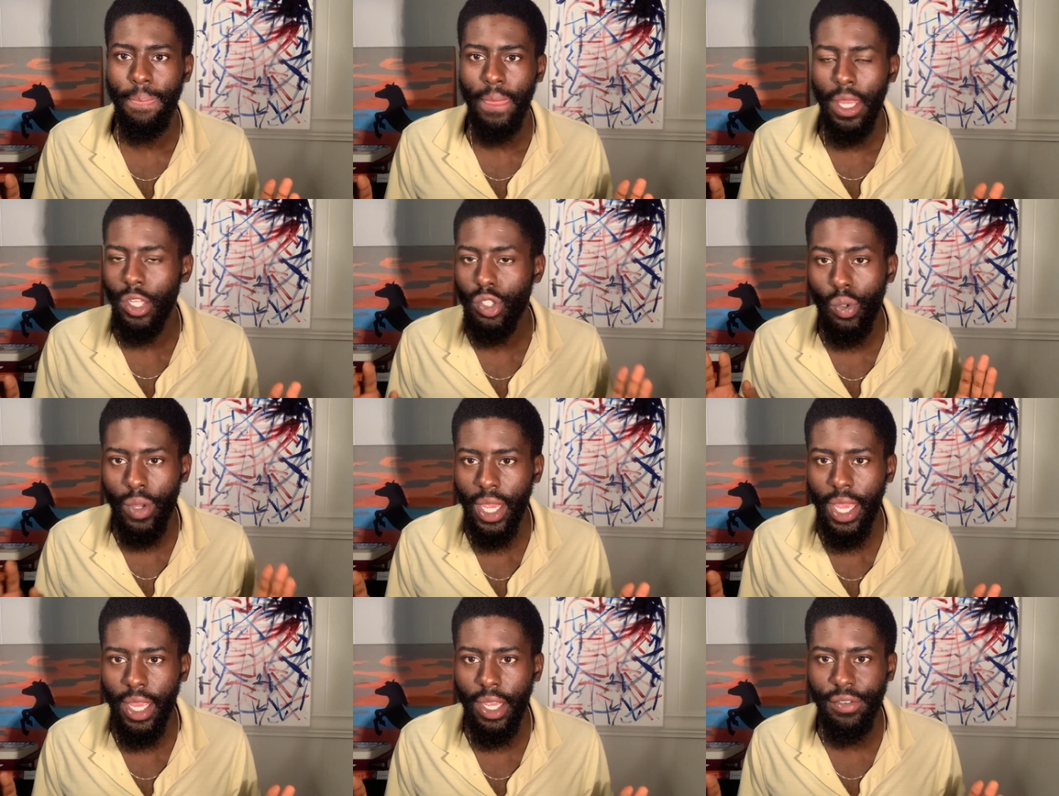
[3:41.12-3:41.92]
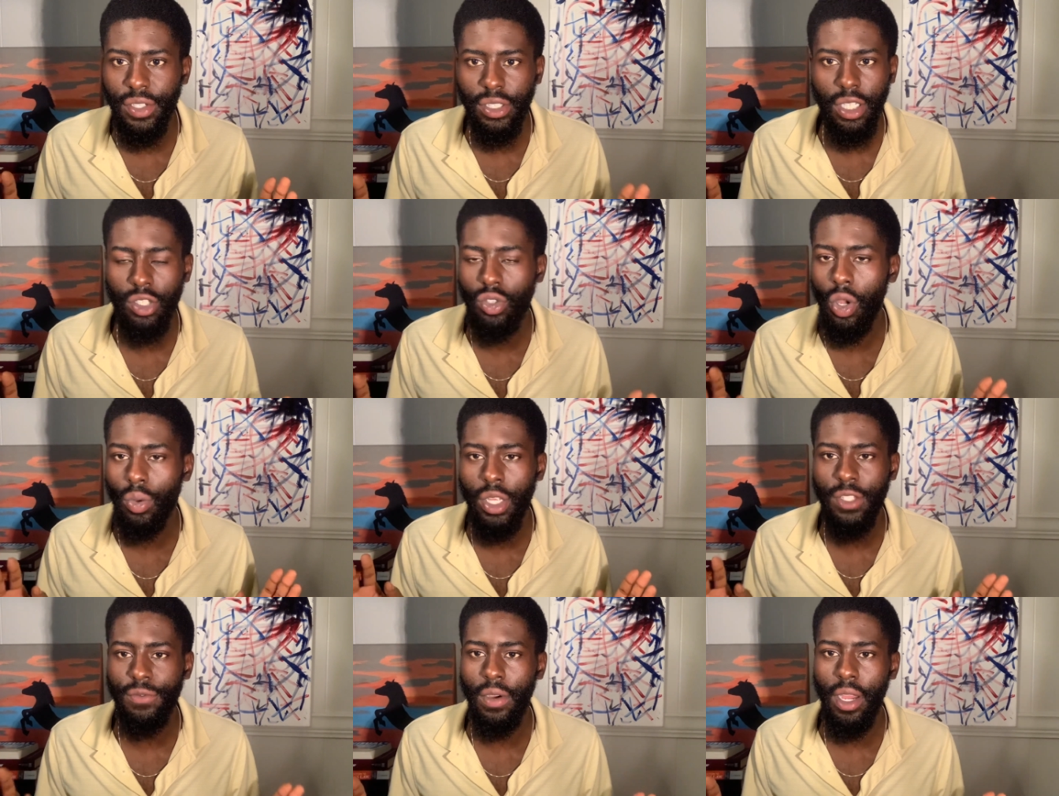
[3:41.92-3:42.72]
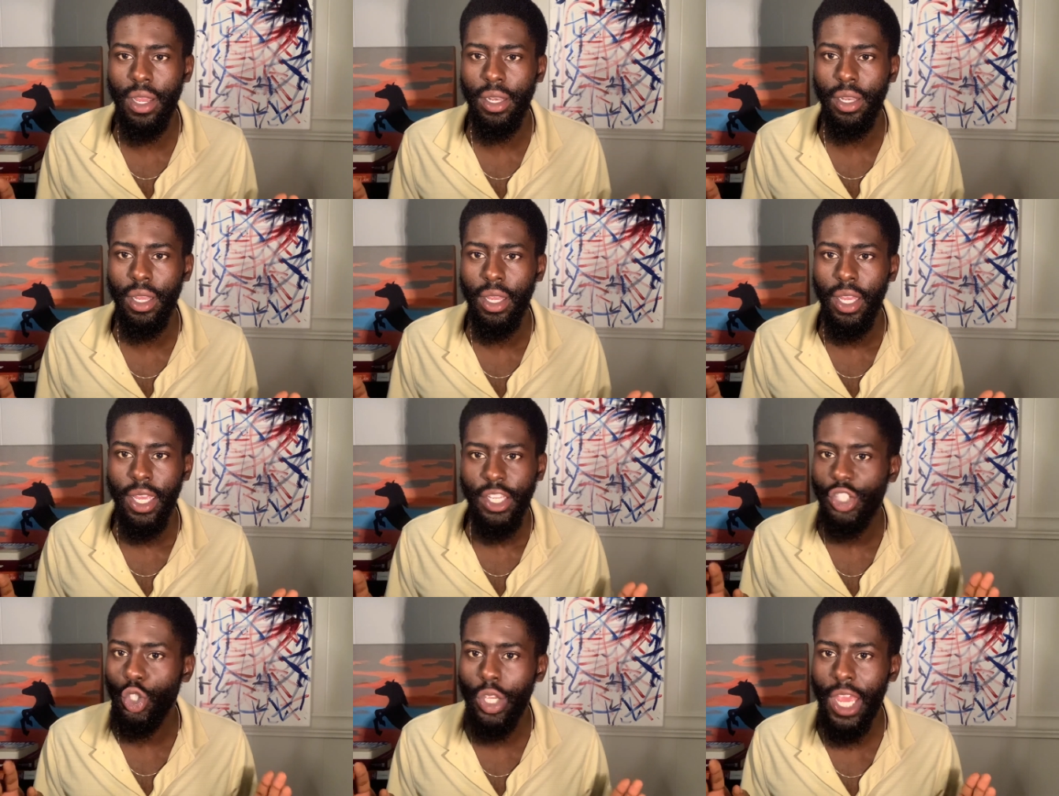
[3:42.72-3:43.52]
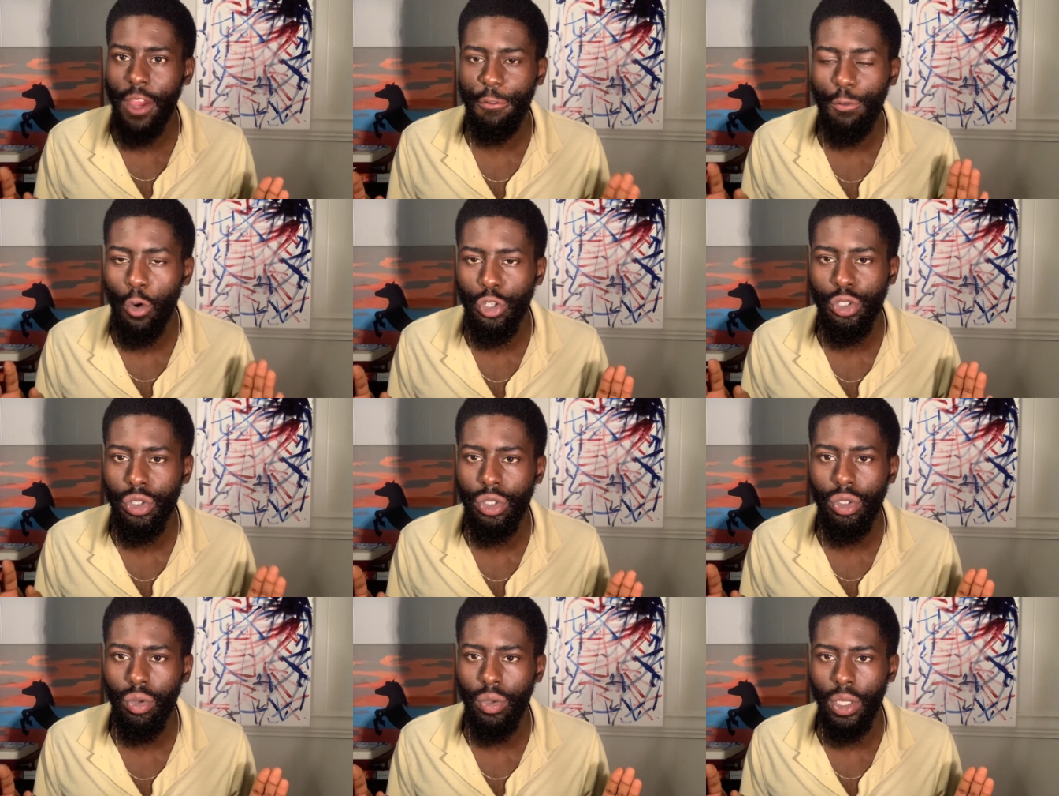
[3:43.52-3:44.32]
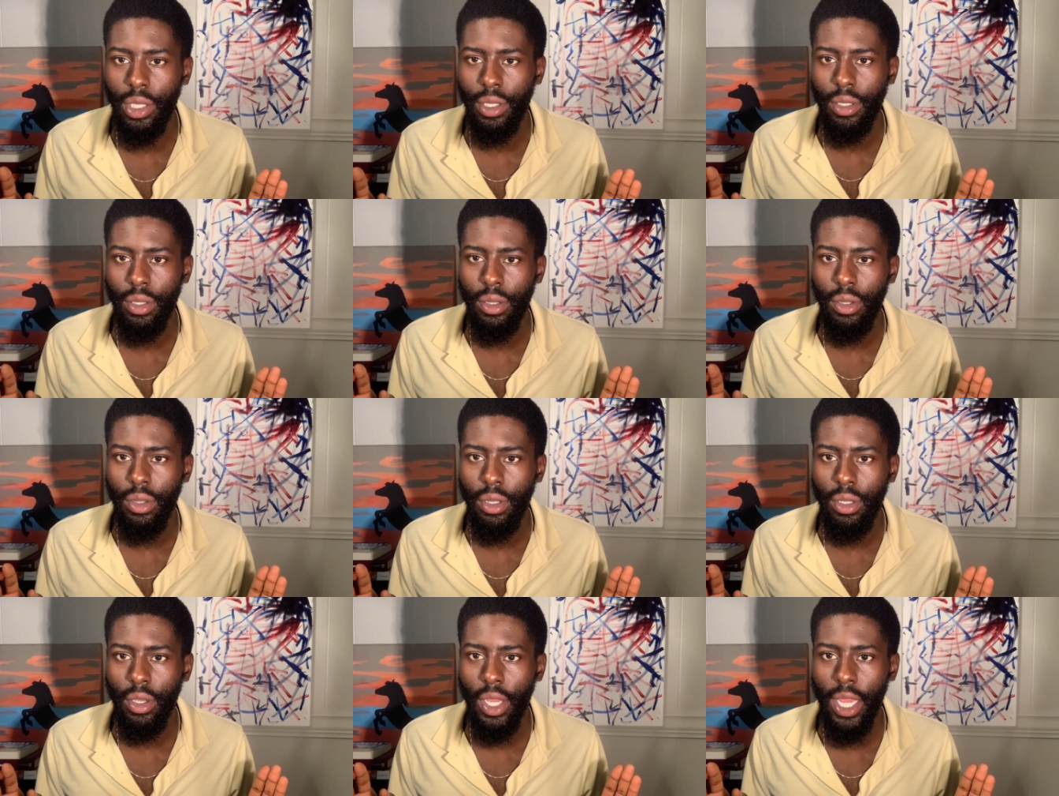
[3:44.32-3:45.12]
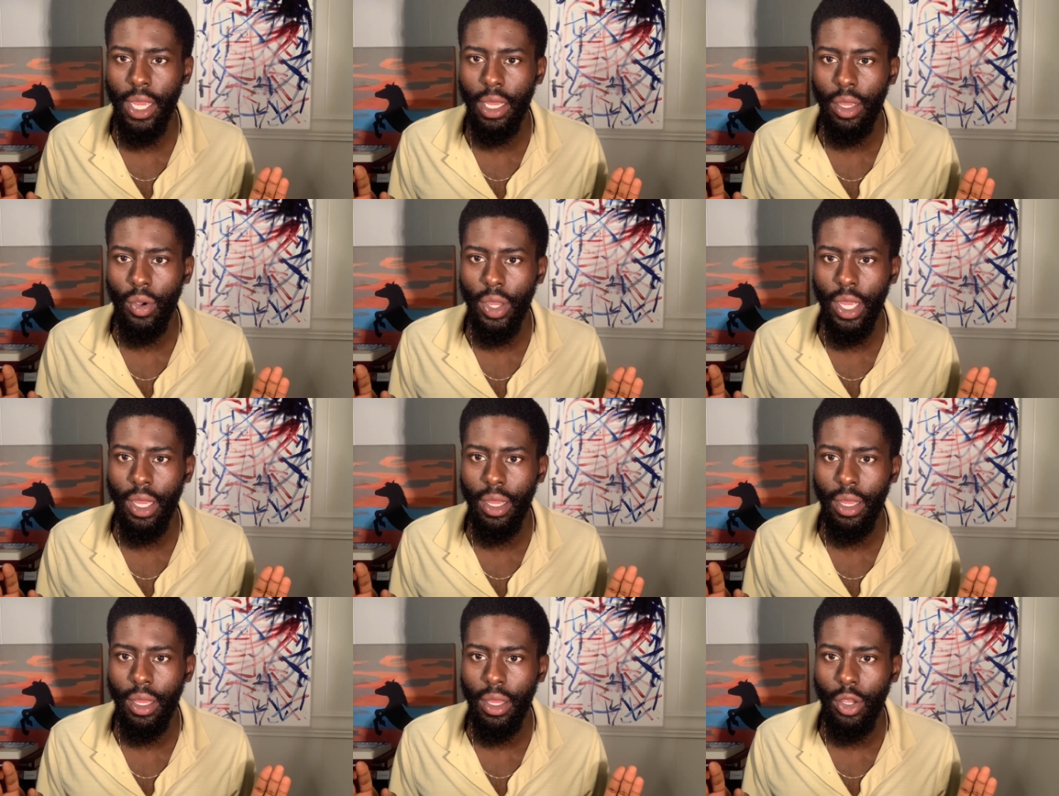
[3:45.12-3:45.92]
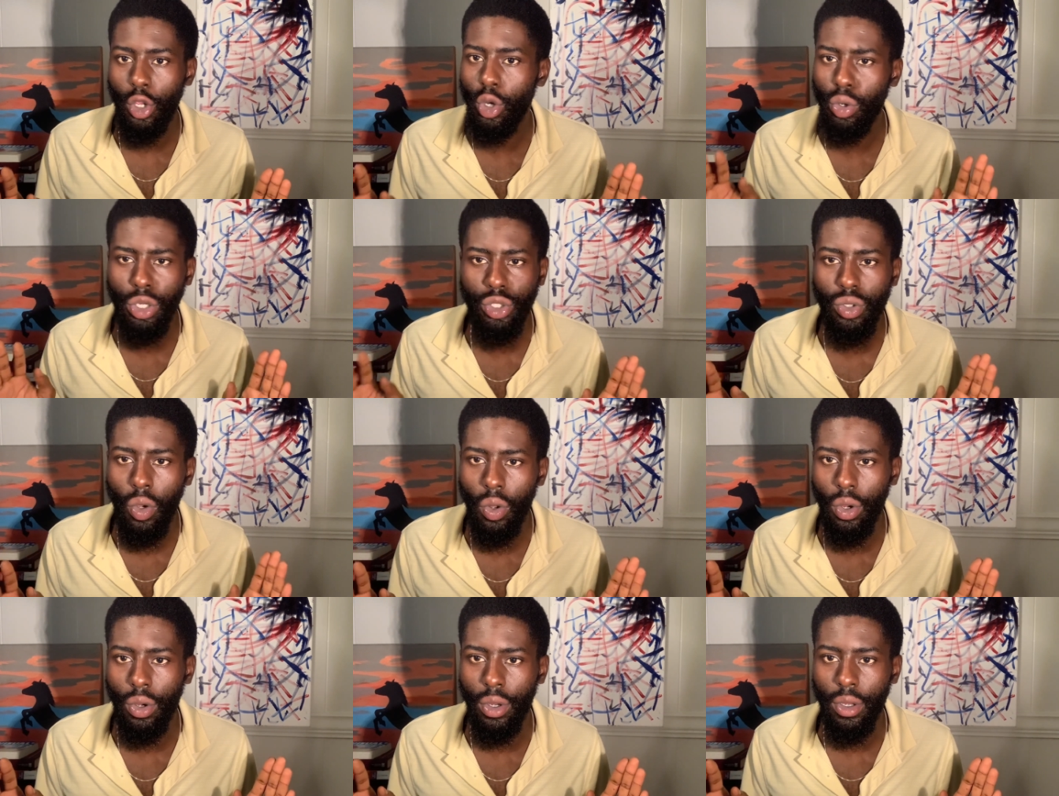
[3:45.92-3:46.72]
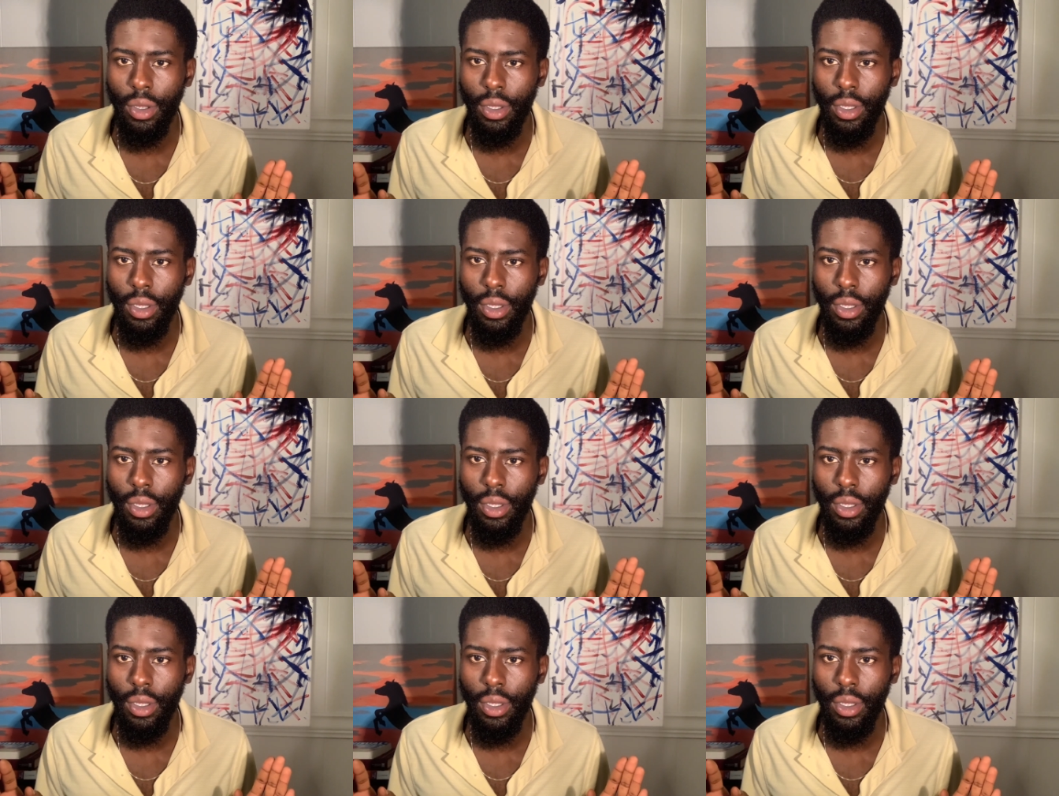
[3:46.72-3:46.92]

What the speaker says: It's okay. If she says no, that's fine. You can't force her to do it. Okay? Okay? You don't control her.